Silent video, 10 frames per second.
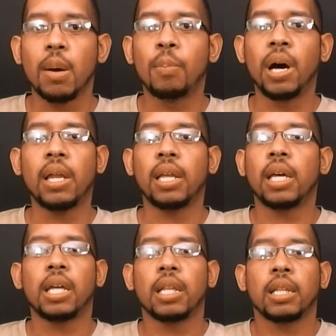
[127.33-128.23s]
But
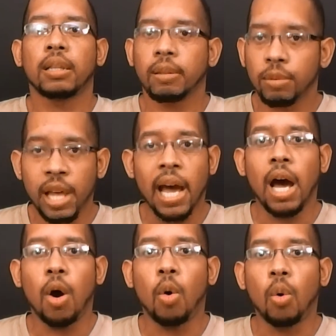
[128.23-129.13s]

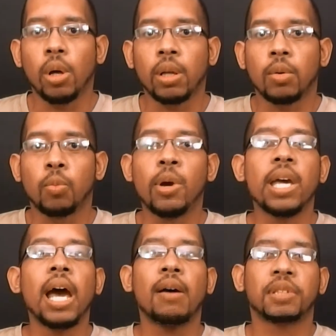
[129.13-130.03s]
now, we
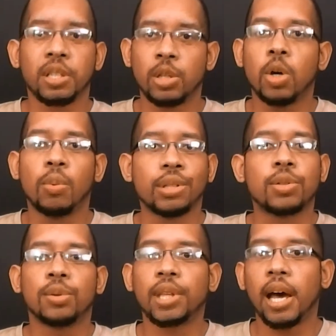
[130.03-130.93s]
have to deal with
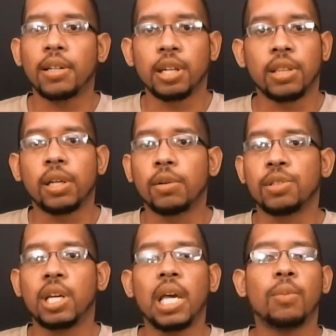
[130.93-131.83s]

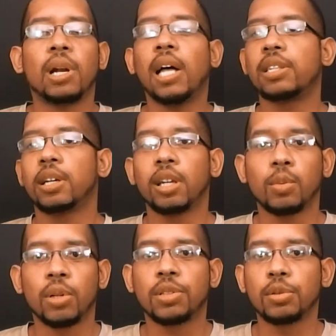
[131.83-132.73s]
2013. We're not
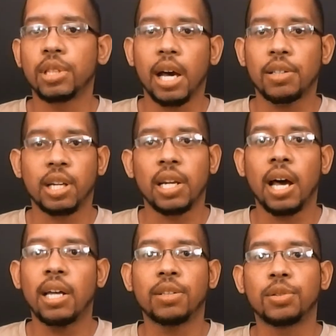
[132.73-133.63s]
dealing with
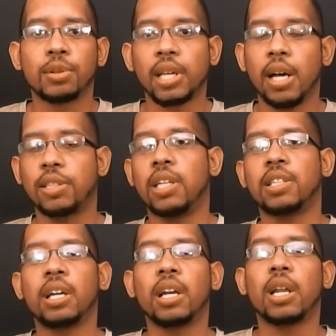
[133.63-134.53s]
2009 and
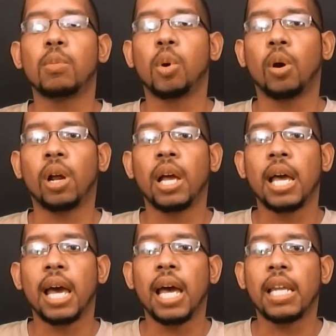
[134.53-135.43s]
2010 anymore.
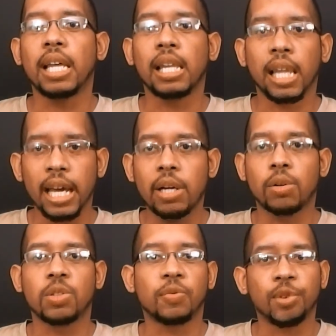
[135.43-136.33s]
And the
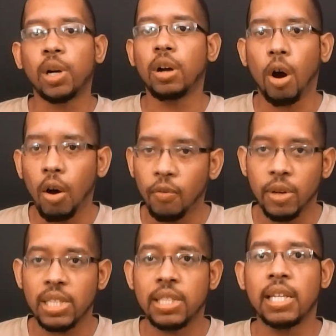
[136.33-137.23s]
Lakers front
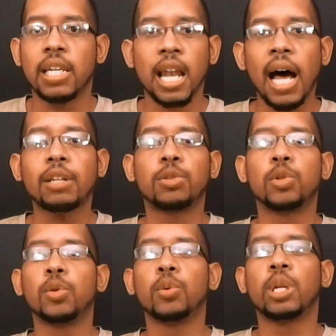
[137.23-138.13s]
office did not
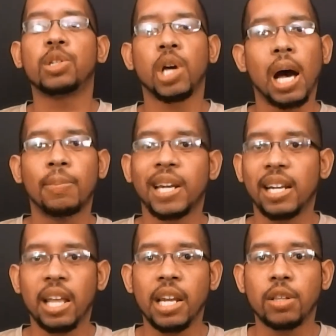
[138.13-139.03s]
do the job that
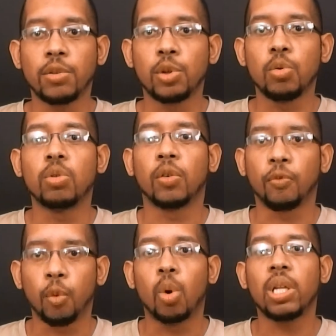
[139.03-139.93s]
it needed to do to
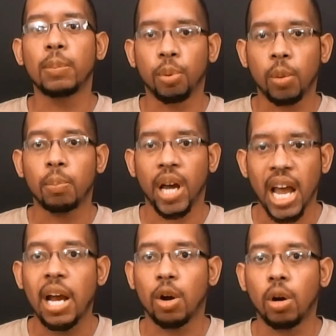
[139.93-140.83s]
fully
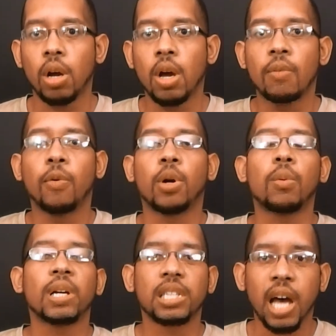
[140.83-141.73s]
prepare for the
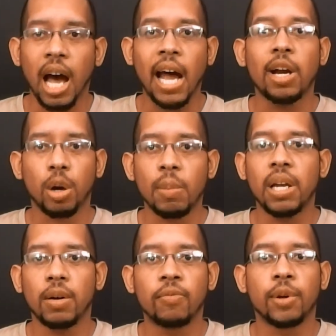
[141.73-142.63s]
retirement
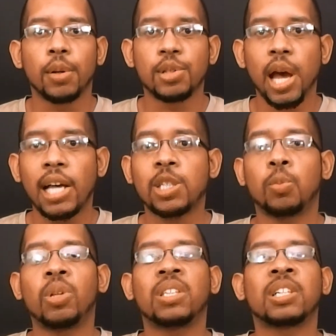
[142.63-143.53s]
of Phil Jackson.
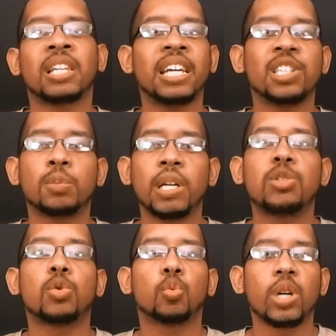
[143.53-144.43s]
Which leads me
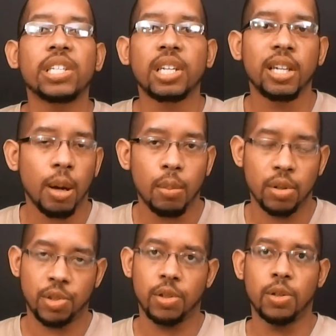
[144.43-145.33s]
to reason number
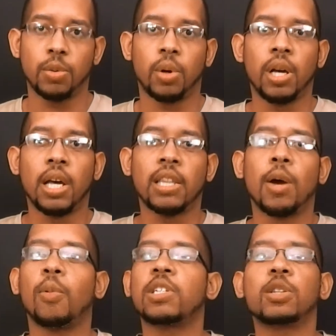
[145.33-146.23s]
2.
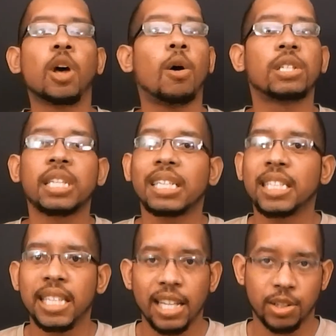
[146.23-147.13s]
There was no
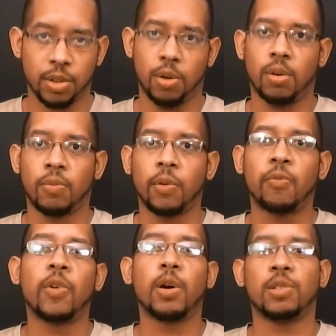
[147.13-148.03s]
successor for
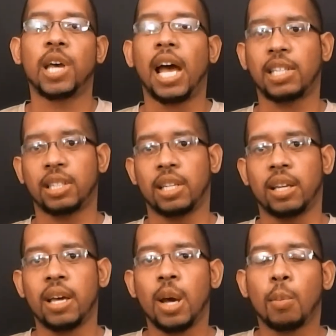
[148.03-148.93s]
Phil Jackson.
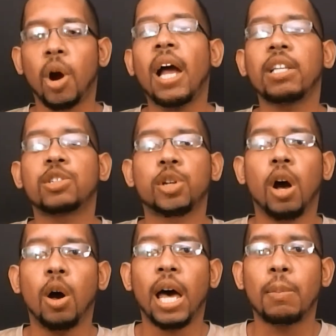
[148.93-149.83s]
Brian
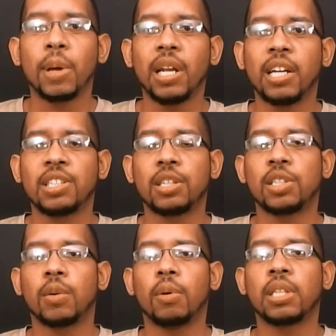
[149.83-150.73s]
Shaw had been an
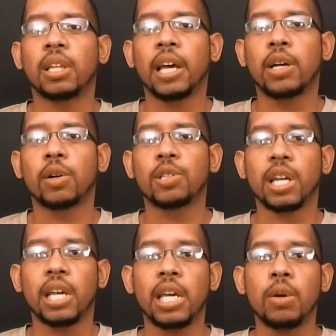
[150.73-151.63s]
assistant with the Lakers,
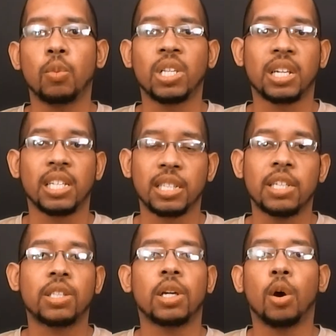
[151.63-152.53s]
and he was an
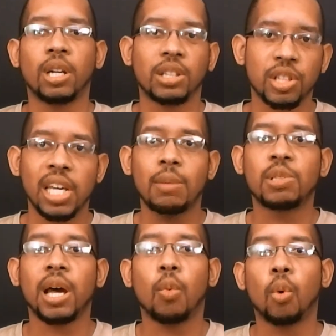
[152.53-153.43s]
assistant on the teams
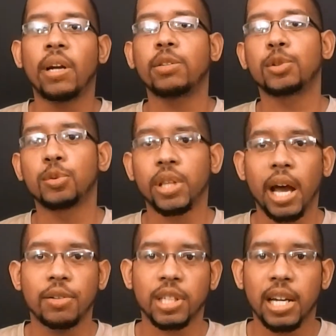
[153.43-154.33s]
that won in
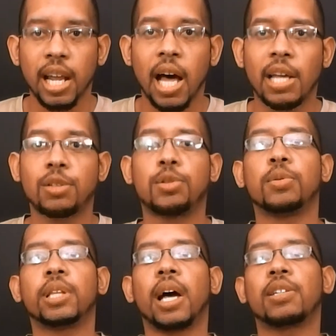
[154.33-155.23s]
2009 and
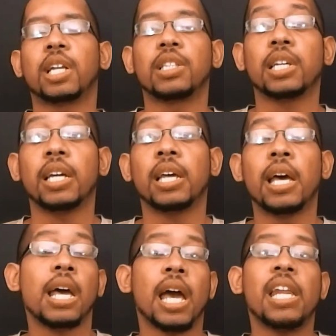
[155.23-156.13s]
2010,
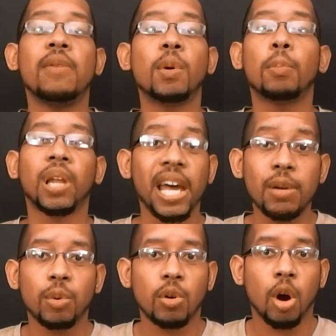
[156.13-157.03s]
and even
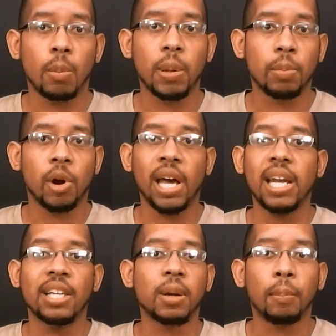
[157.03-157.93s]
played with Kobe Bryant
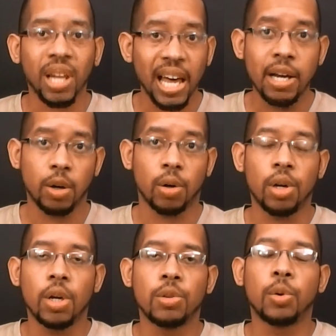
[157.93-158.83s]
as a player
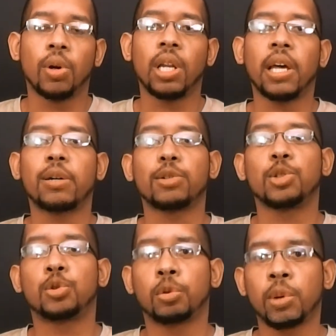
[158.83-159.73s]
during the
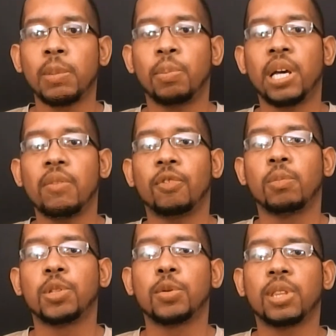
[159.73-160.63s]
Lakers three-peat
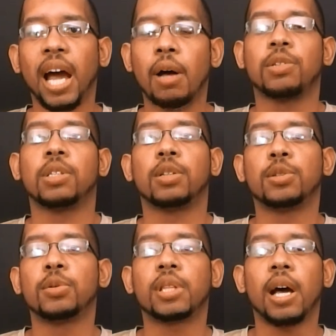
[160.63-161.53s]
from 2000 to
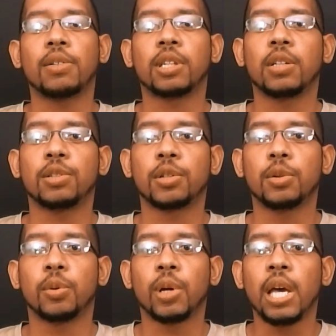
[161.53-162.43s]

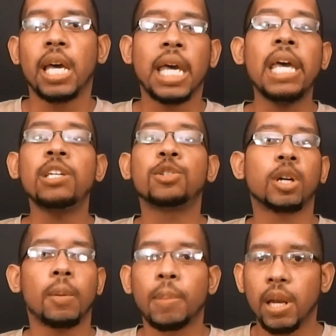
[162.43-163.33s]
2002. He
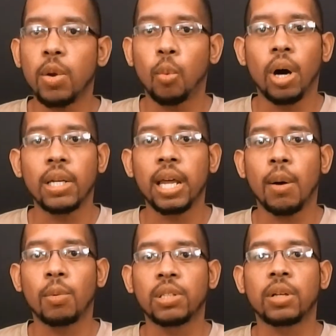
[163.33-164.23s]
should have been the one
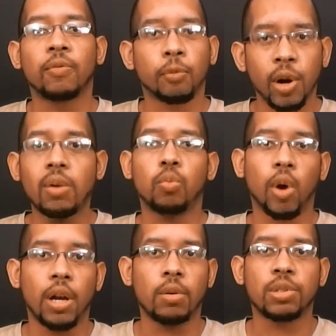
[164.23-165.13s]
that was the front
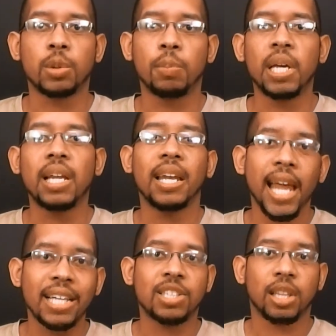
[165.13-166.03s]
runner to be the
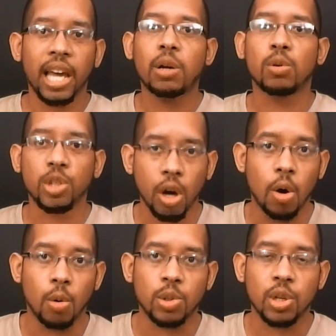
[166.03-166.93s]
next Lakers
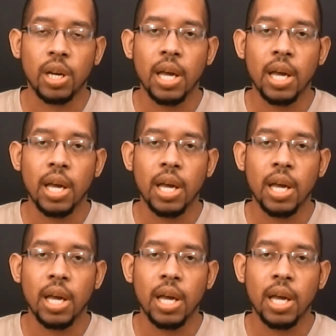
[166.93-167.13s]
coach.